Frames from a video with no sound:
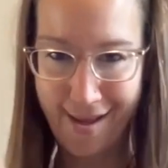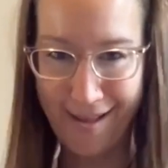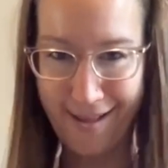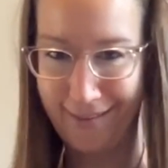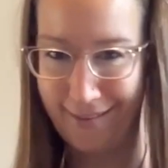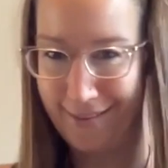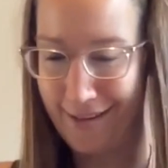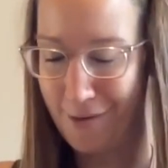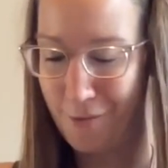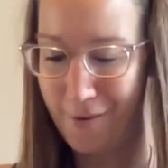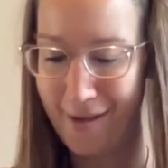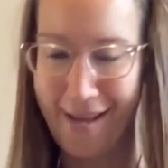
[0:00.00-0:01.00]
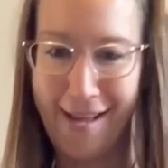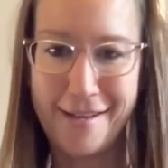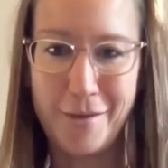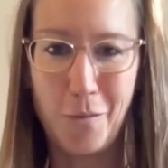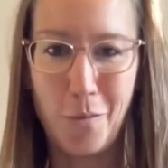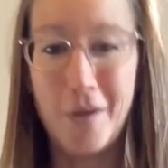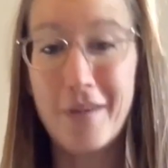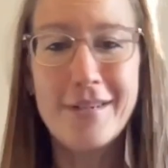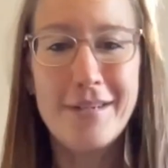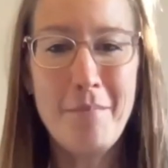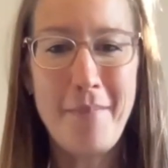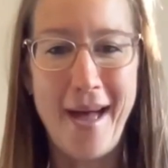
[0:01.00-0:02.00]
Hello and
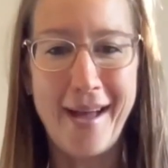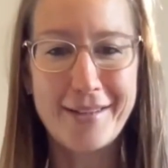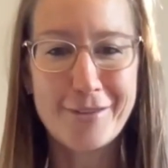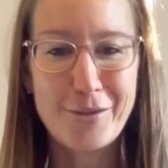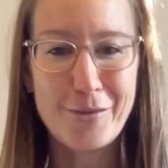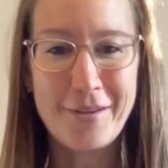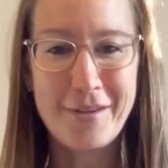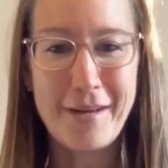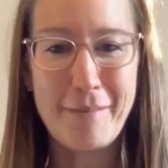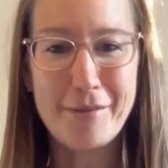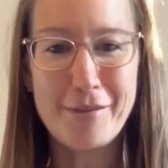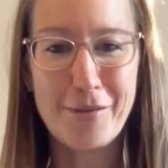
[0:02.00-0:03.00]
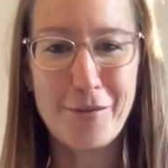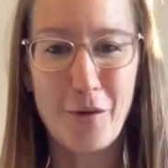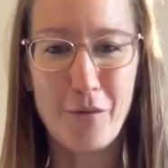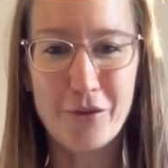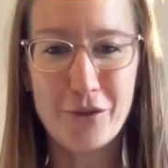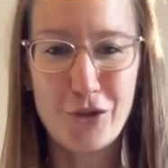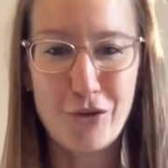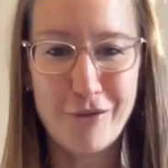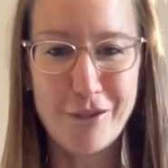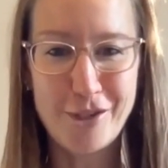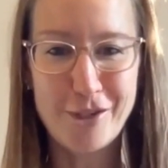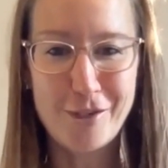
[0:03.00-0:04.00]
welcome back to another episode of
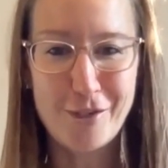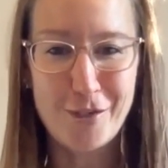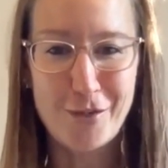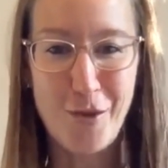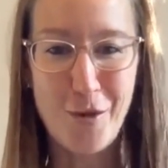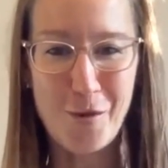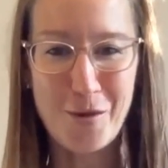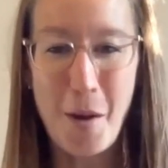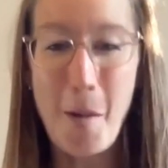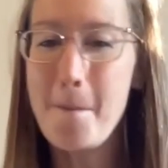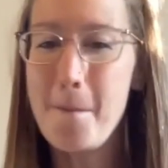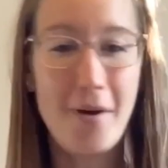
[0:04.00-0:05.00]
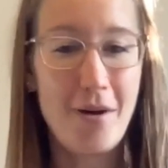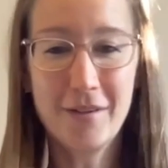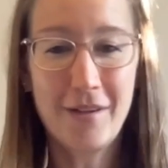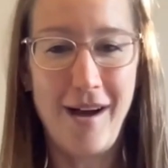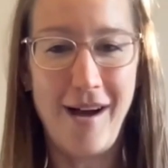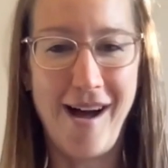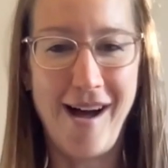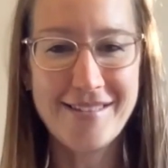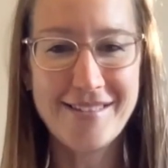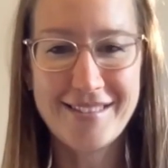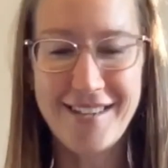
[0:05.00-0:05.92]
Trisha's Talk podcast.